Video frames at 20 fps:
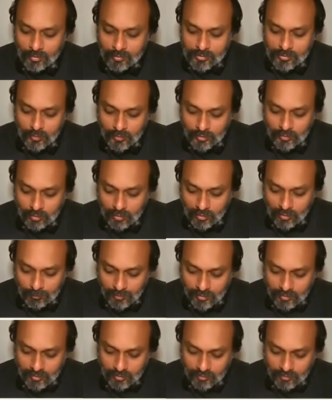So one
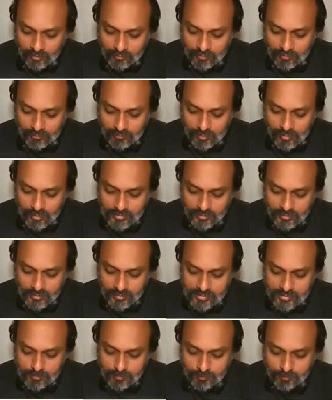component of the
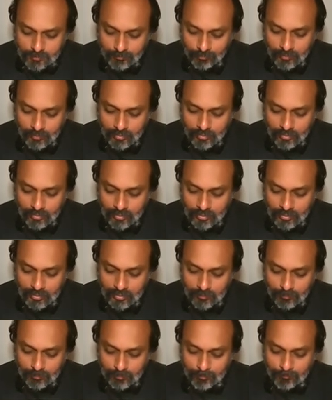velocity is
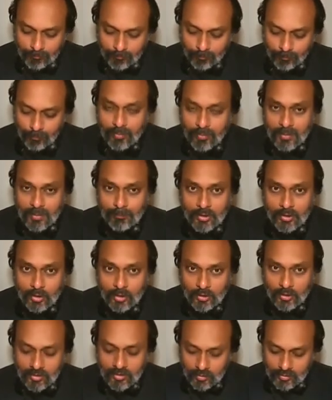uh,
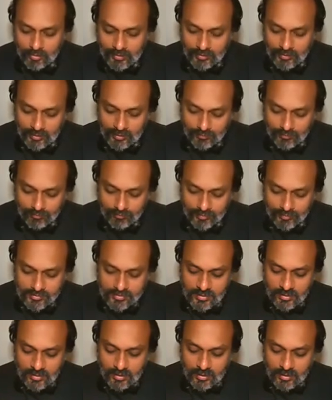perpendicular to the inclined phase.
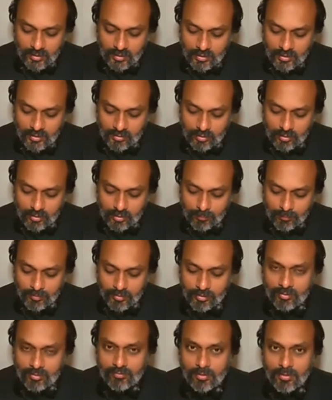Another
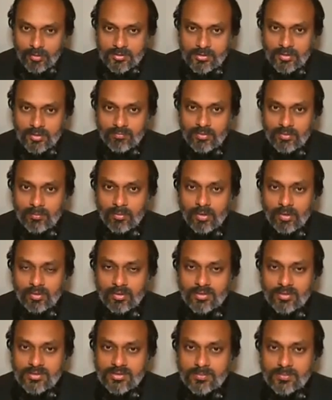component of velocity of the block
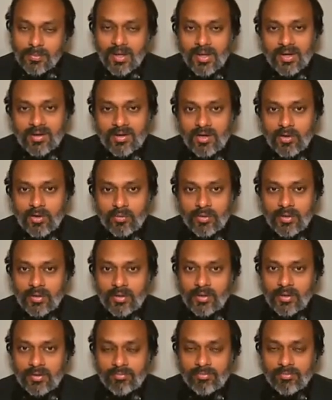is parallel to the
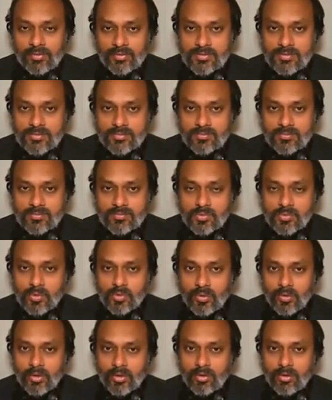inclined phase. So
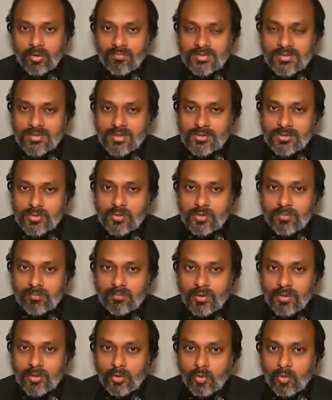you can always assume
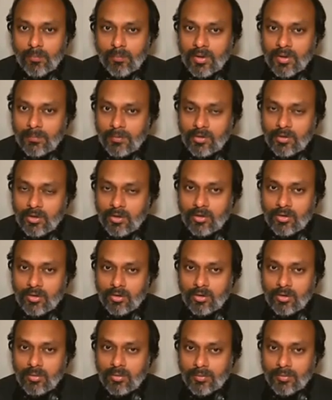two perpendicular
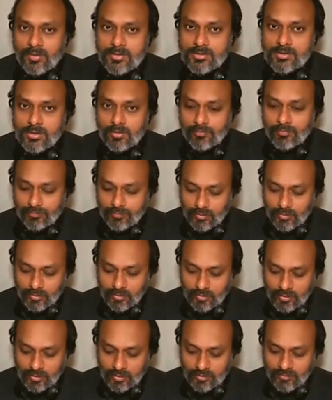components of
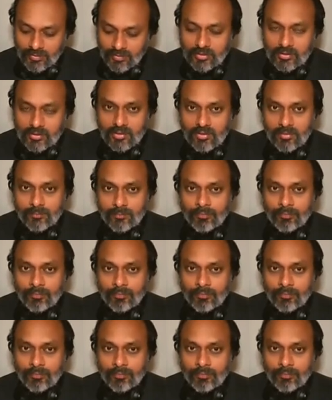a vector.